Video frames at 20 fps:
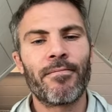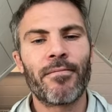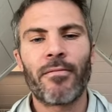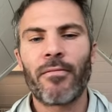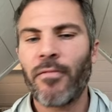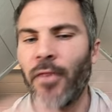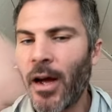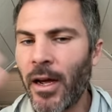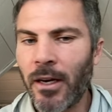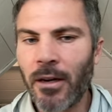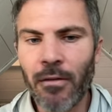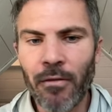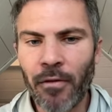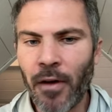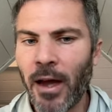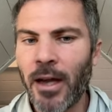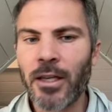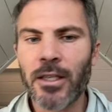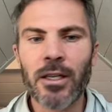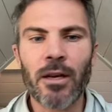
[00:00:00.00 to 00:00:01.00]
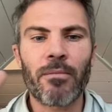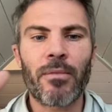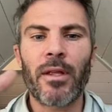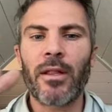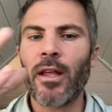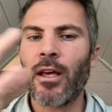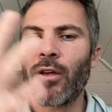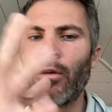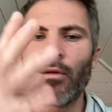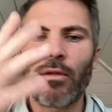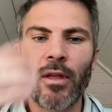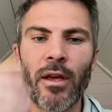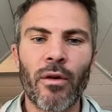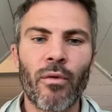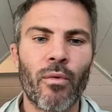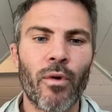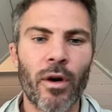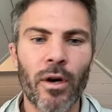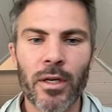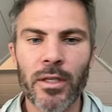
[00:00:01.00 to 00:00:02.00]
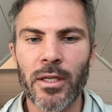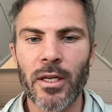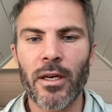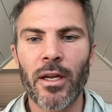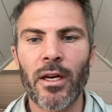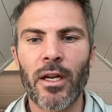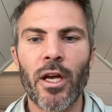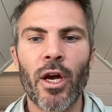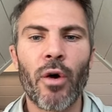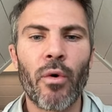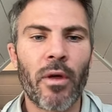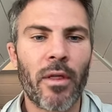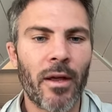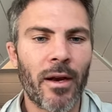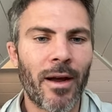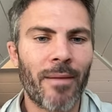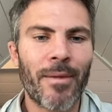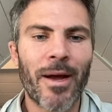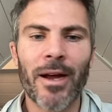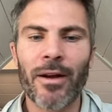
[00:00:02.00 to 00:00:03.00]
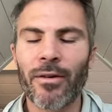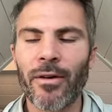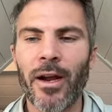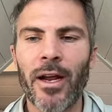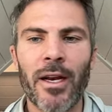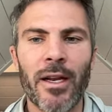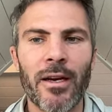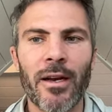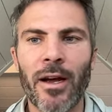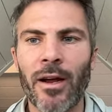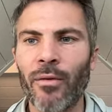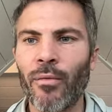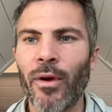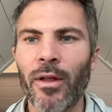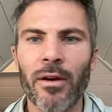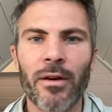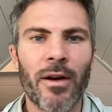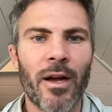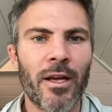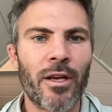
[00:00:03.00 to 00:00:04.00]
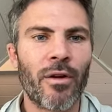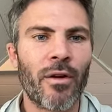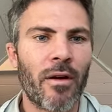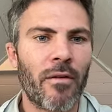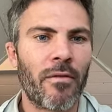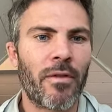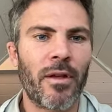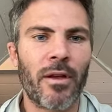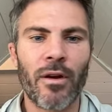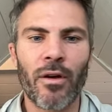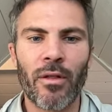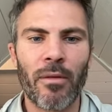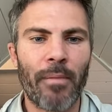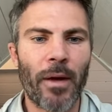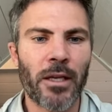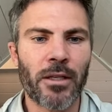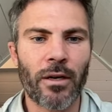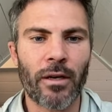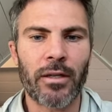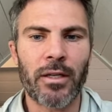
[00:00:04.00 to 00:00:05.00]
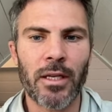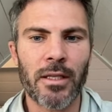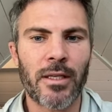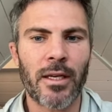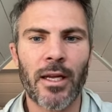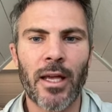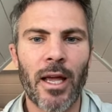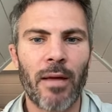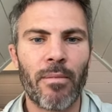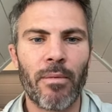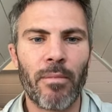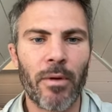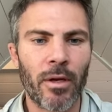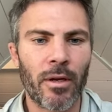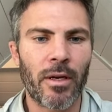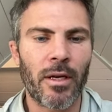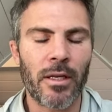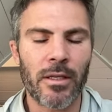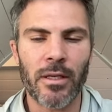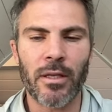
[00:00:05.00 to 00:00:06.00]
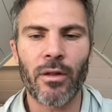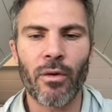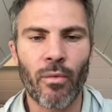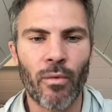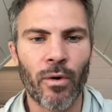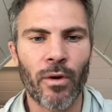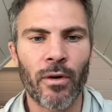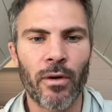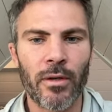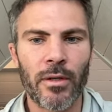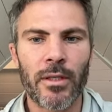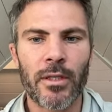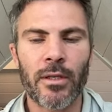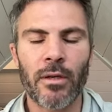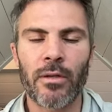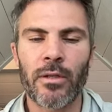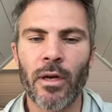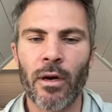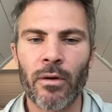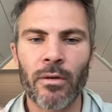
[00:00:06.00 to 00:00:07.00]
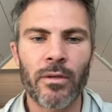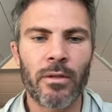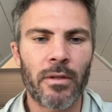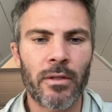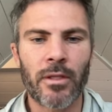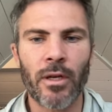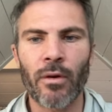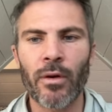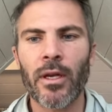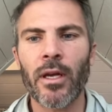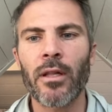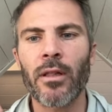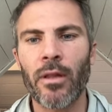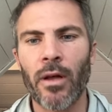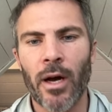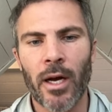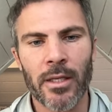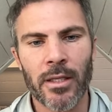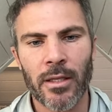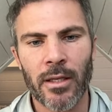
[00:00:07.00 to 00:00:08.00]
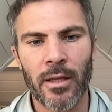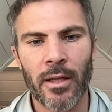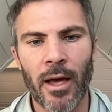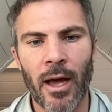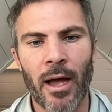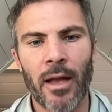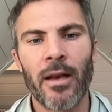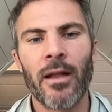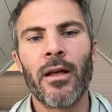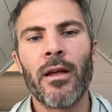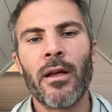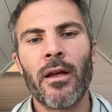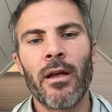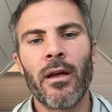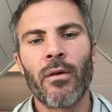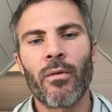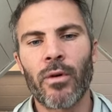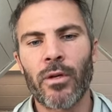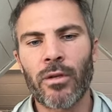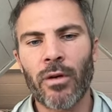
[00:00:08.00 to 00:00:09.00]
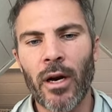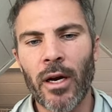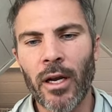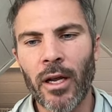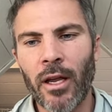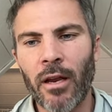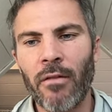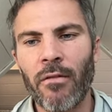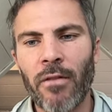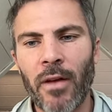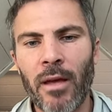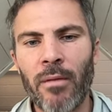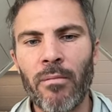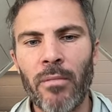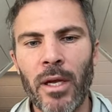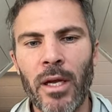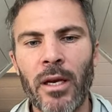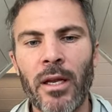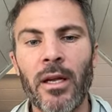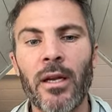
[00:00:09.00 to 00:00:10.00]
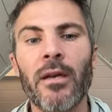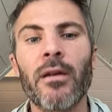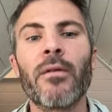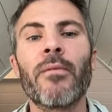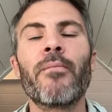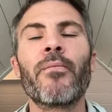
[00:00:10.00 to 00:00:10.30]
Find something that you think works and go with it. I'm not grading on whether or not you have the best artistic capabilities in the world. So don't get lost in that. We're trying to convey meaning.